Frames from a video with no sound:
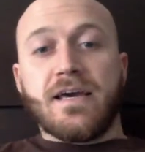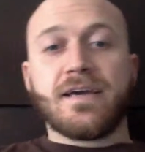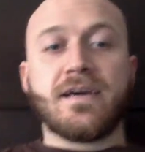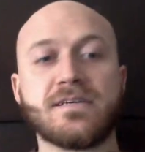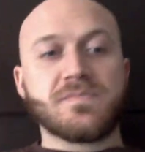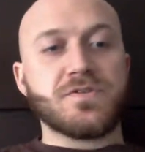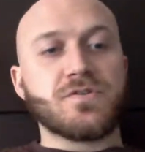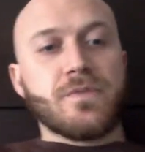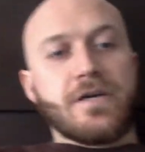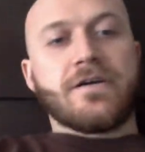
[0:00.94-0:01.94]
Hey guys,
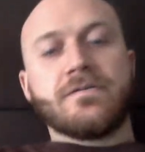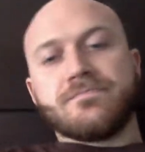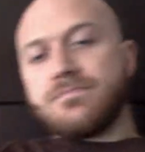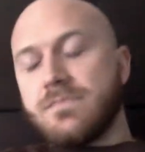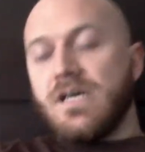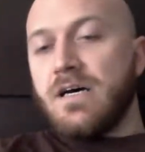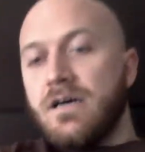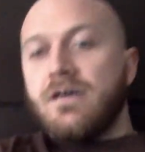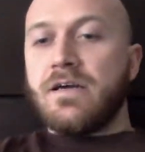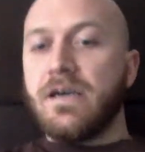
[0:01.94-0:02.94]
Mr. Mike here.
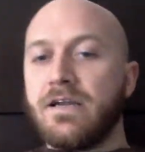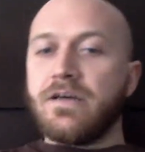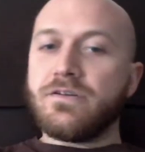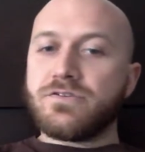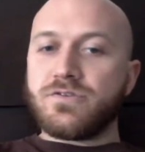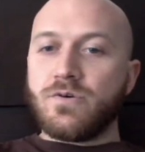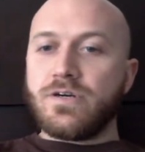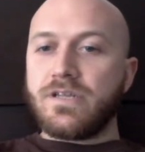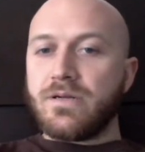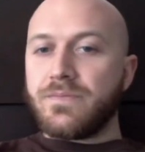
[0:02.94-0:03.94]
I got another
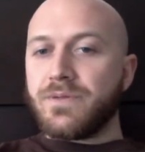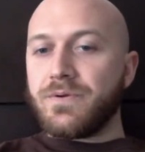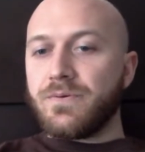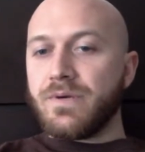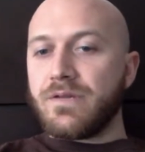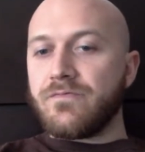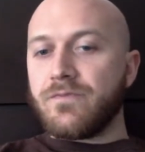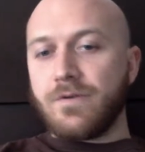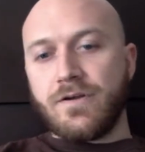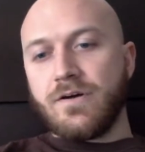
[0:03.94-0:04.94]
story that I'm going to be reading
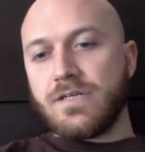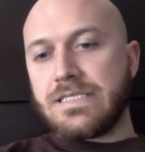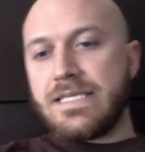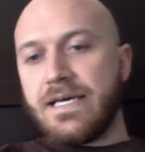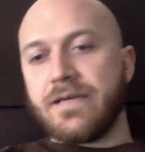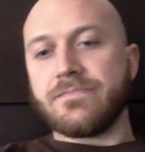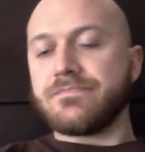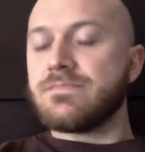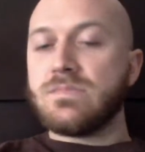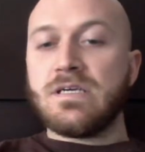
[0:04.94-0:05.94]
for y'all today.
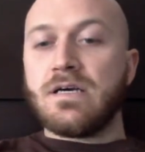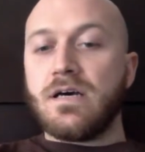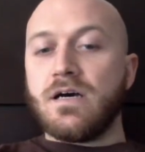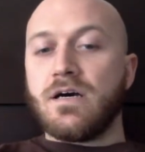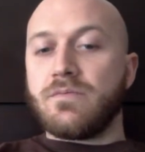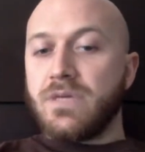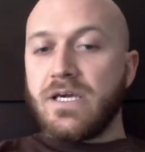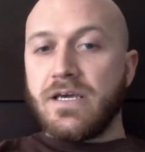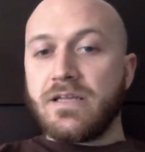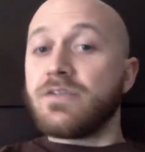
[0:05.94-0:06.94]

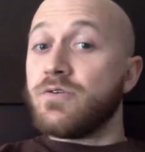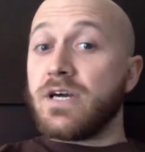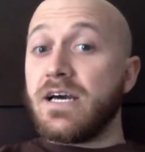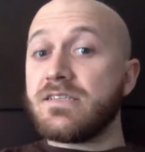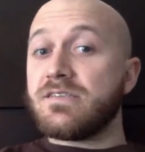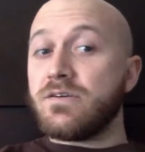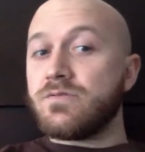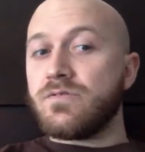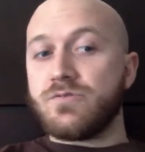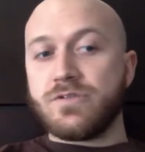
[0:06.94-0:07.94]
And you guys
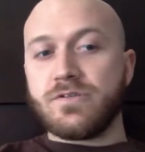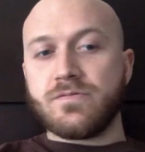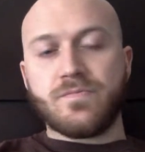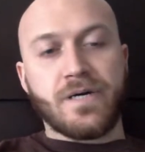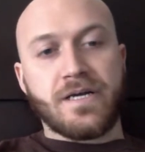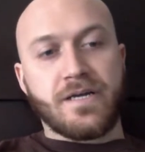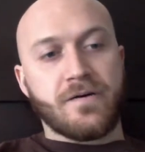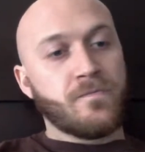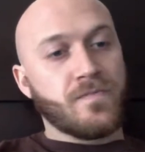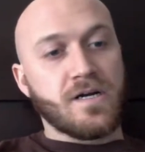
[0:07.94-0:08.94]
know the drill by
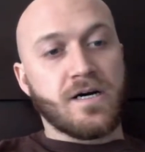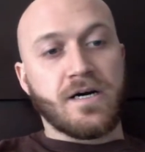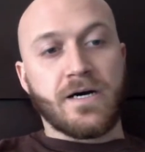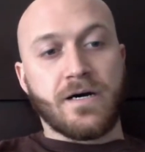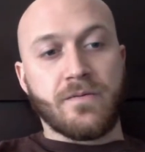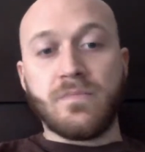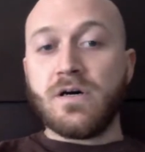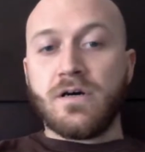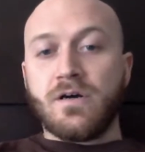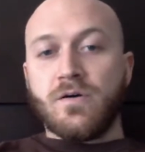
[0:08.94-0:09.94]
now.
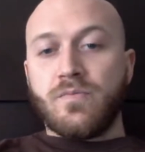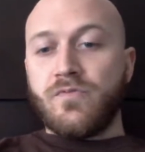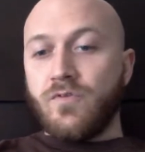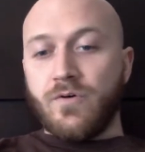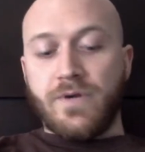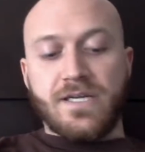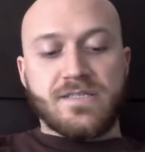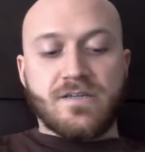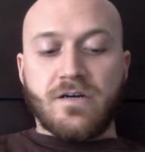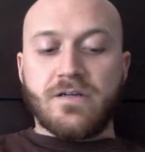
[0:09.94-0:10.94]
Before we get
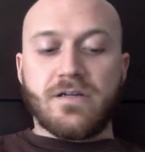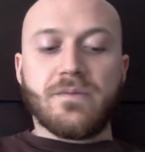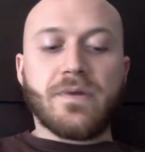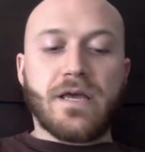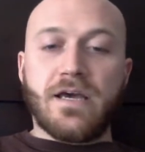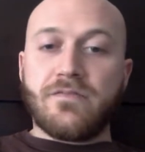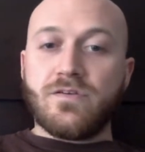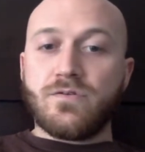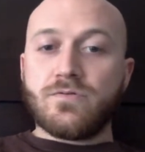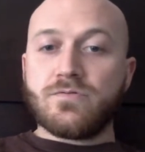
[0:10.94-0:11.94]
started, I'm going to have
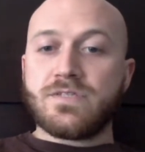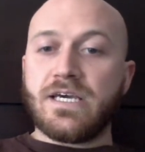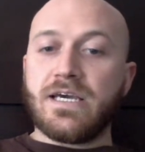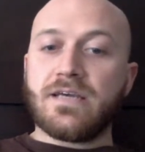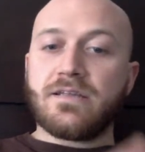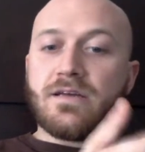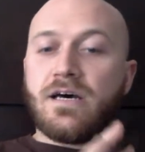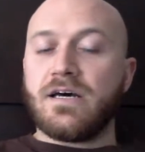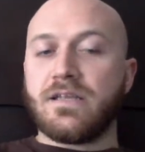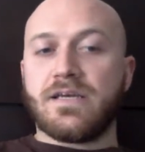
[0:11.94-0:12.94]
you take
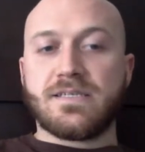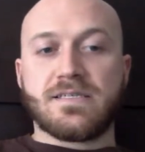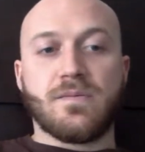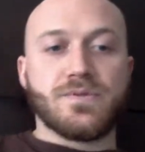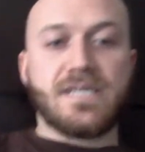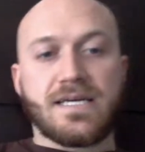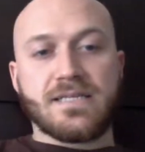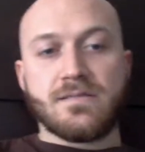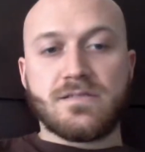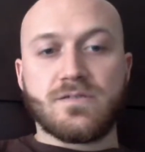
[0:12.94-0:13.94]
the next couple
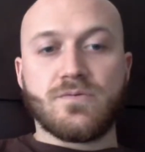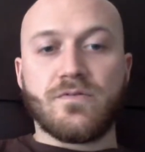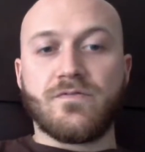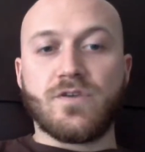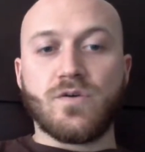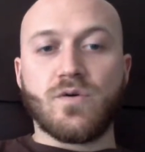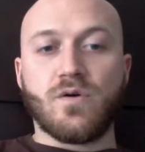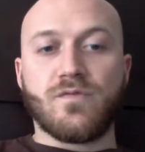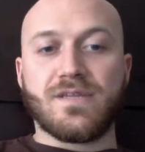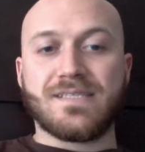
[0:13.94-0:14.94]
seconds to review
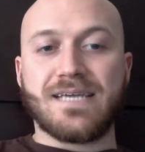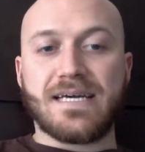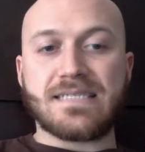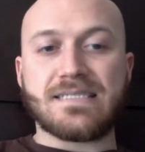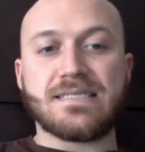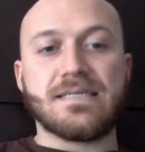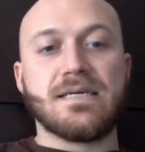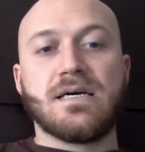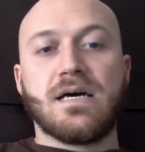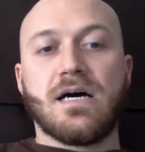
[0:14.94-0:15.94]
over the text,
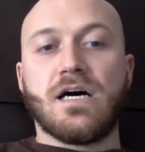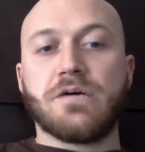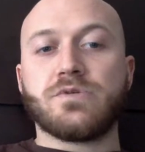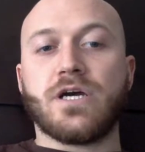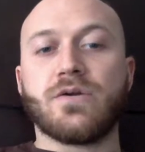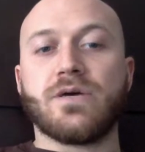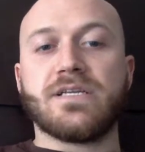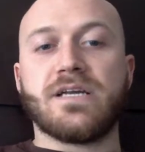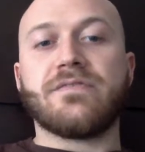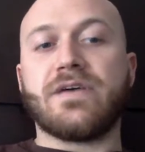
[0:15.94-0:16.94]
try to
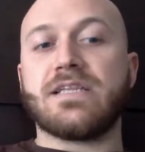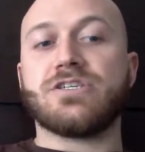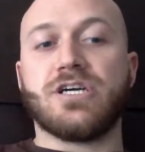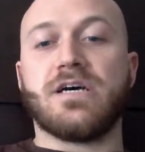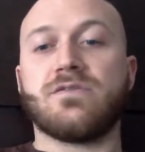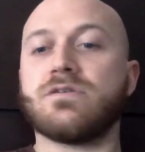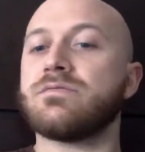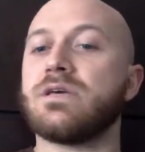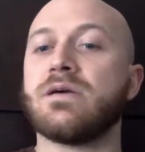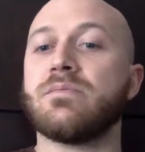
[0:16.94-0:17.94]
identify the
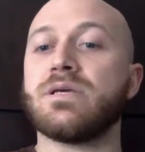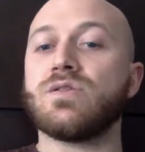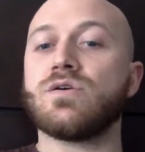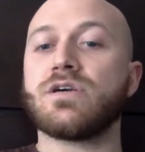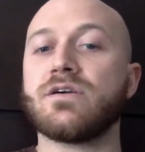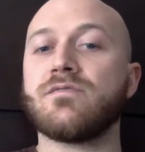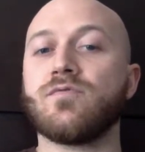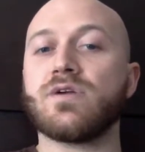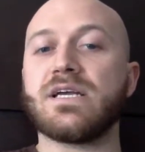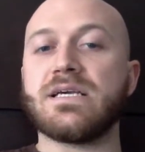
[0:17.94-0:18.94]
genre, and be looking
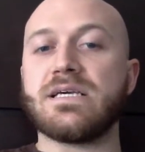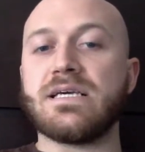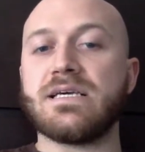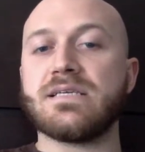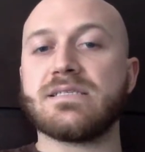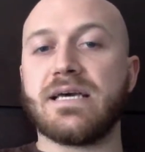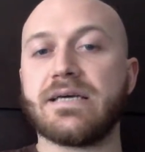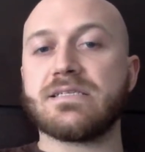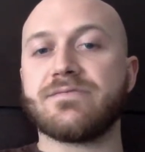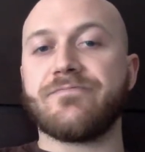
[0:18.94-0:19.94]
for key
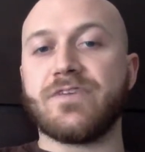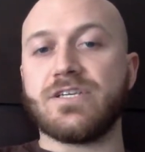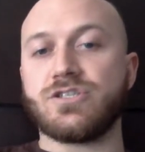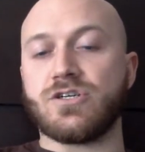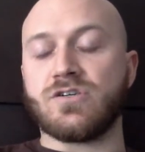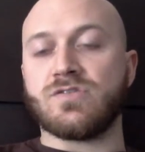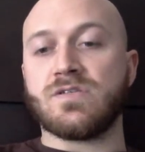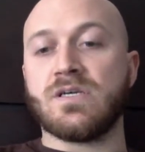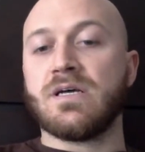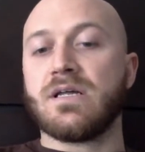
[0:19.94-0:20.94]
text
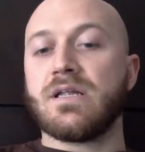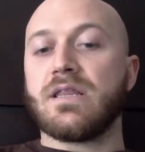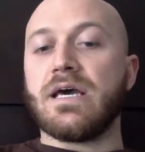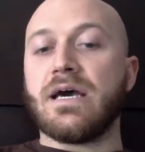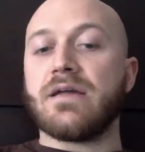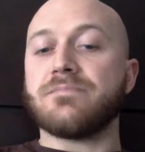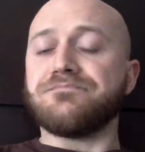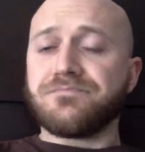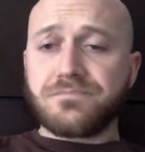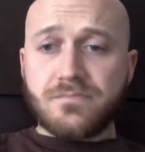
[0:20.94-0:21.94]
features that
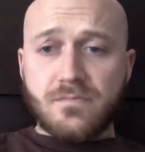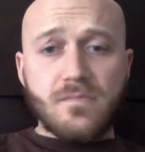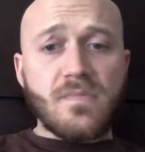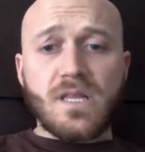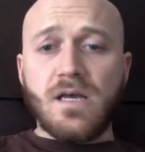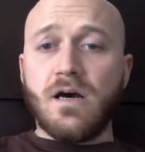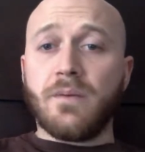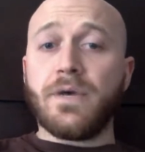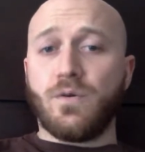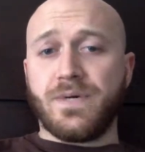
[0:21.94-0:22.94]

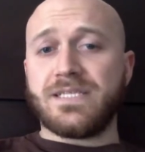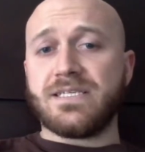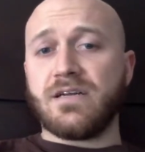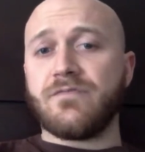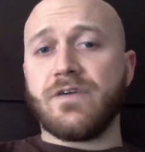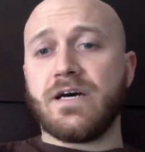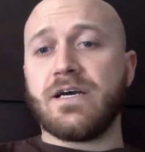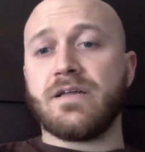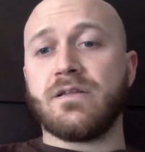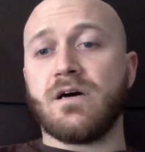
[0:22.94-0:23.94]
help
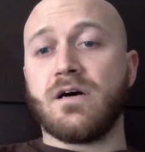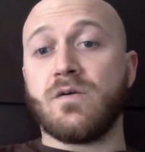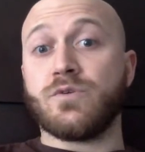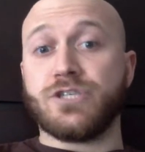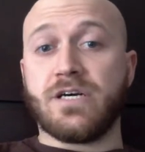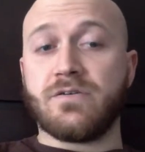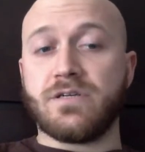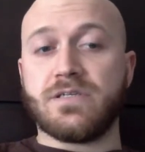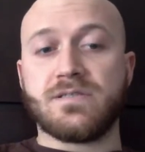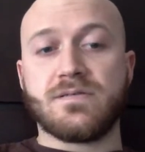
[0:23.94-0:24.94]
identify what genre it
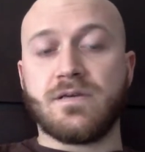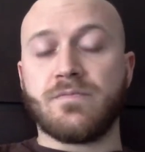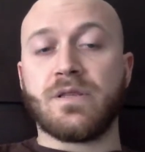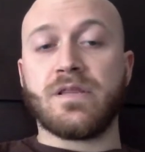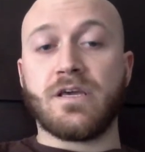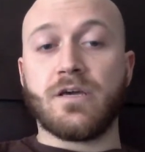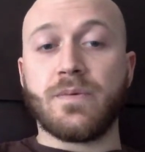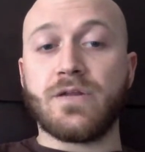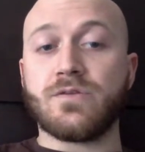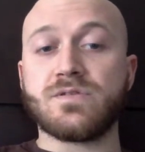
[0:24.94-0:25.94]
is, and be thinking
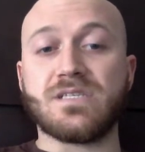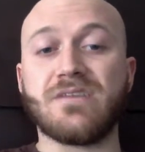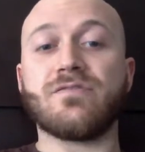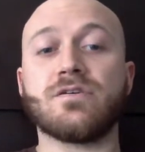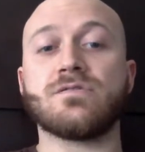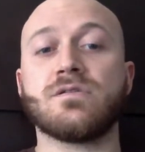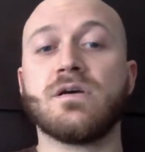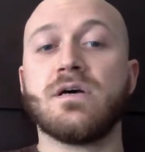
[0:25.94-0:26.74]
about those different